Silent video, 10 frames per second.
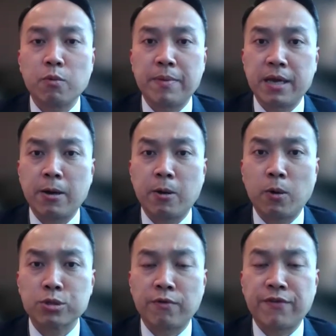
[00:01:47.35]
will be
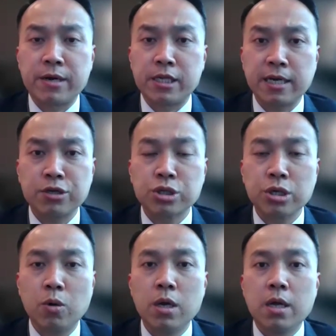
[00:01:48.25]
also very
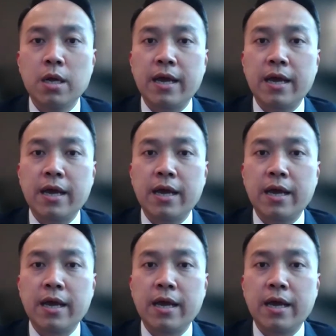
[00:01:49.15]
essential.